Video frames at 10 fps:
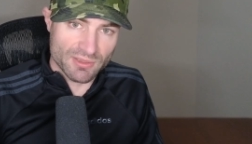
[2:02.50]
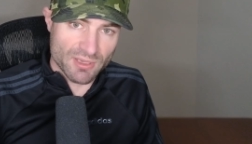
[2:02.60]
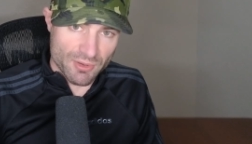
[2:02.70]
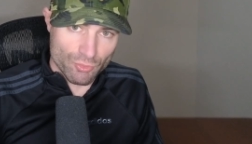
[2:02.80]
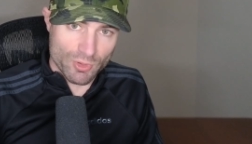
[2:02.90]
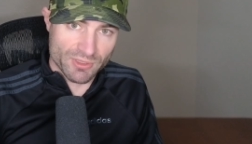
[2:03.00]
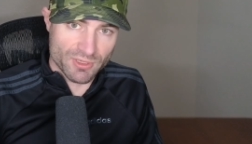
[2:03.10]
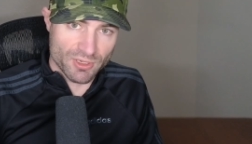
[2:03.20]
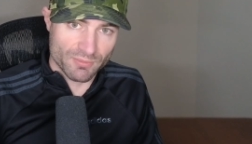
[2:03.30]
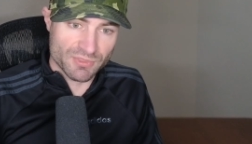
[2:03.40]
it done in one
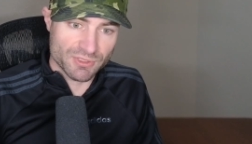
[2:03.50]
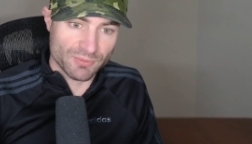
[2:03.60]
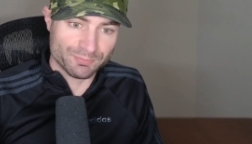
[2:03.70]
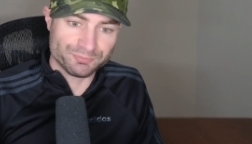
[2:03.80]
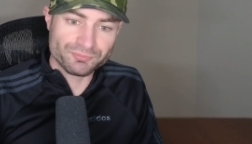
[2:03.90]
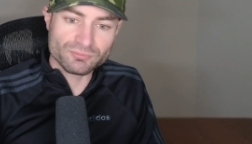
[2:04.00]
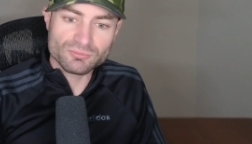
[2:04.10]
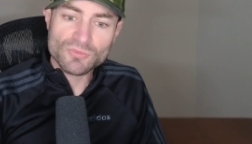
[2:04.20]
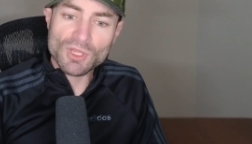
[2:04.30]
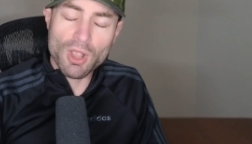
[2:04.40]
term. So
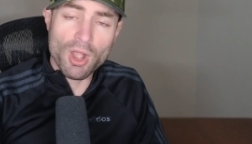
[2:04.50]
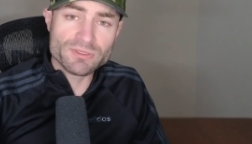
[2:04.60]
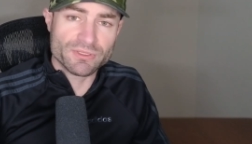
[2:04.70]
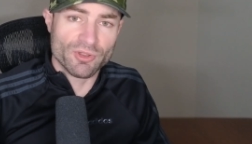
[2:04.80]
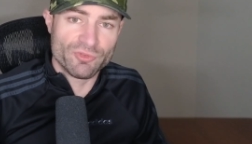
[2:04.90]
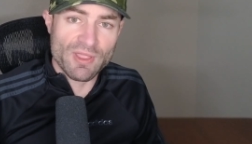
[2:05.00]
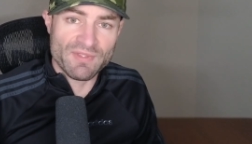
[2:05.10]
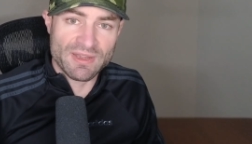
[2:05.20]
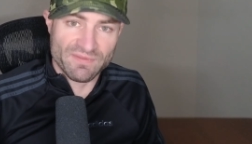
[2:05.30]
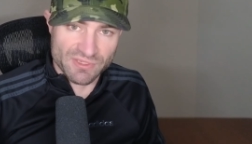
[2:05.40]
also, if you have
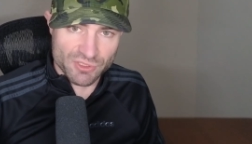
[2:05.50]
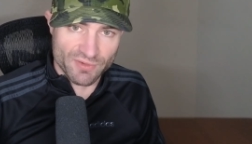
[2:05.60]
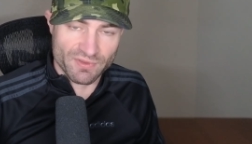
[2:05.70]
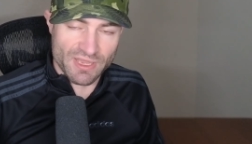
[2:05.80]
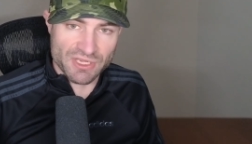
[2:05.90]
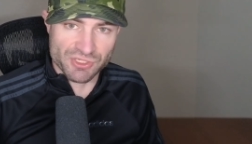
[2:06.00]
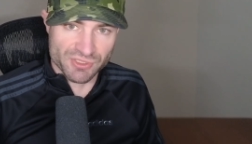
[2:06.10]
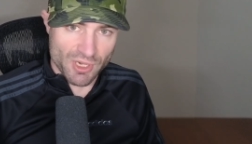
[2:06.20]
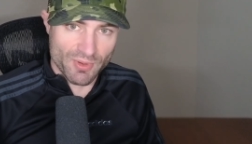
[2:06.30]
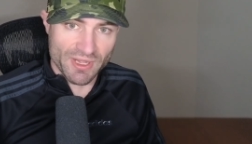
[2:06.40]
any of the
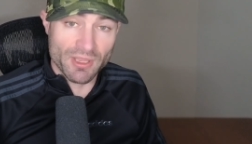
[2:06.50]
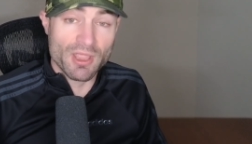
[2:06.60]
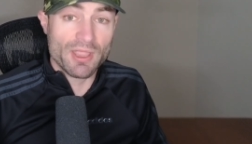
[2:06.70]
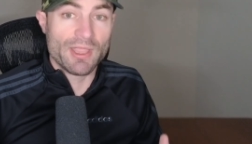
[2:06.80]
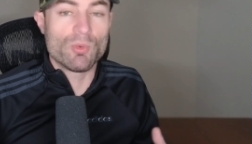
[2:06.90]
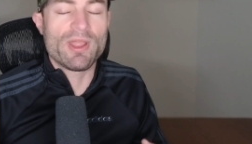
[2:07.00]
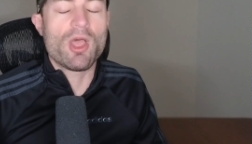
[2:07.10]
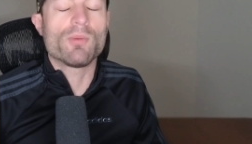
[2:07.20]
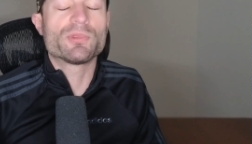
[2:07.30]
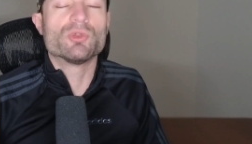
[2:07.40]
certifications already, it would
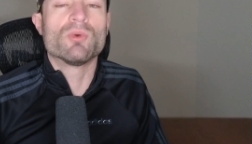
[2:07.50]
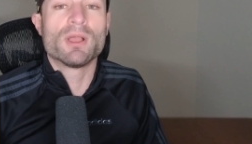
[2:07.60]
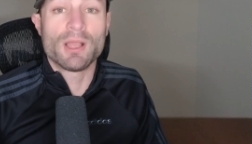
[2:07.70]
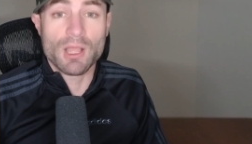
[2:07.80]
help you